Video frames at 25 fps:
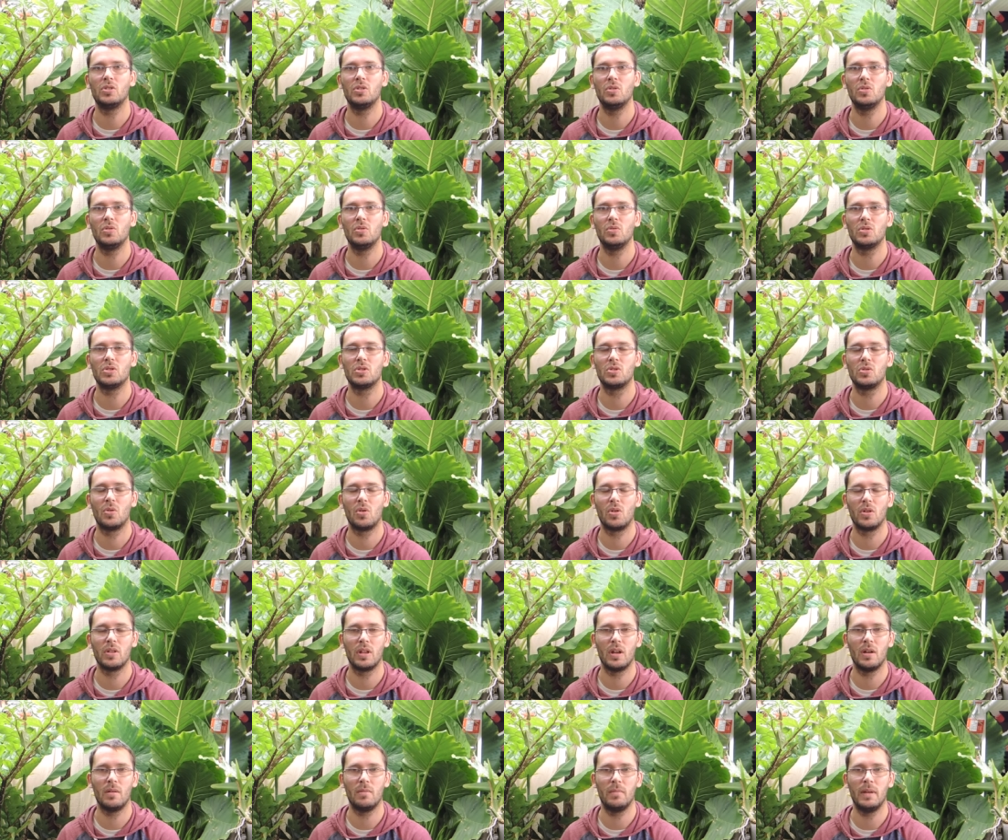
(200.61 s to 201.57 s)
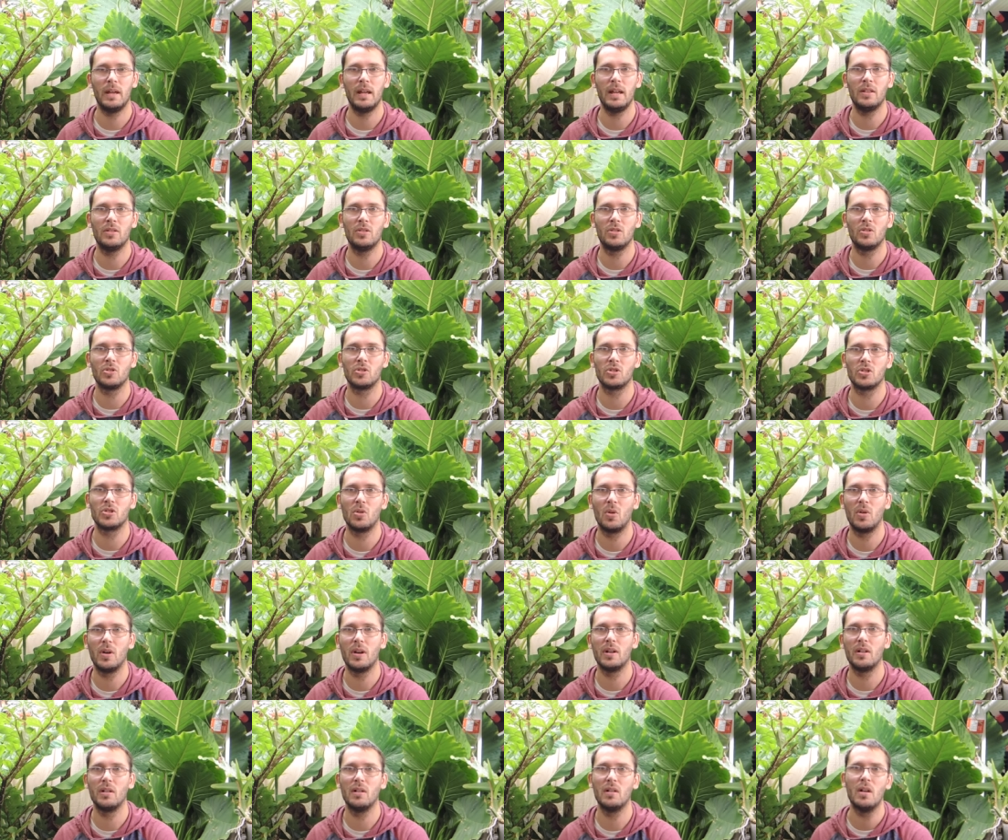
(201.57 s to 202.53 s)
to store them in their
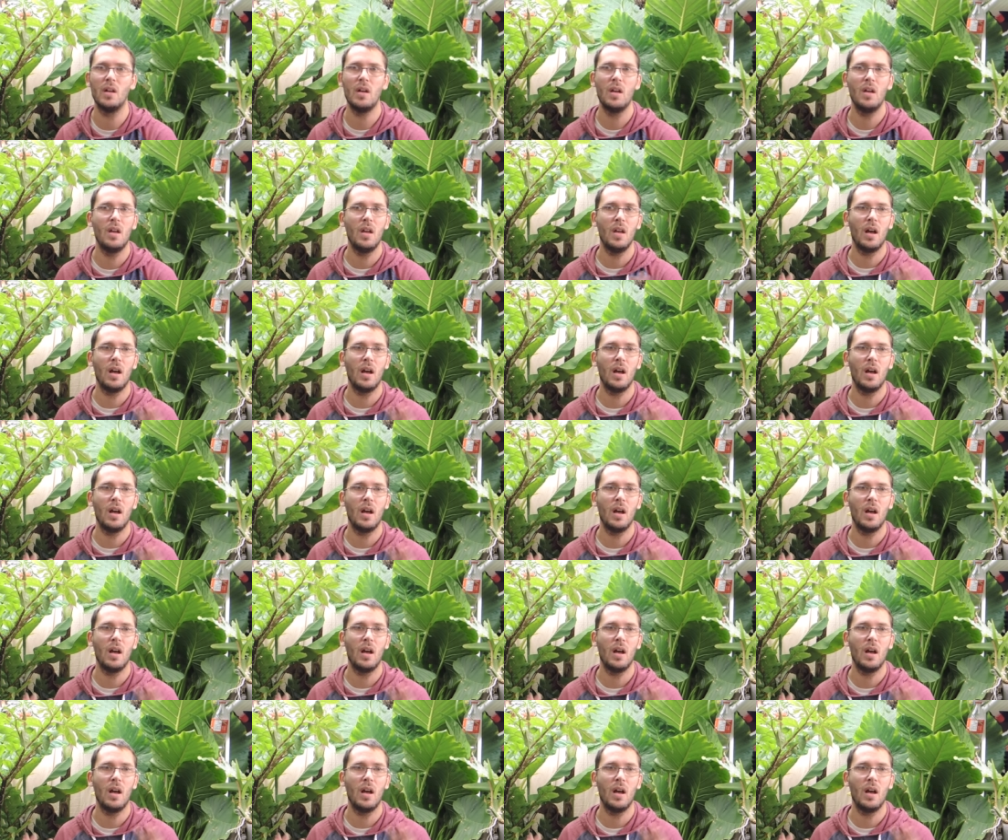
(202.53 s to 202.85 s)
soil.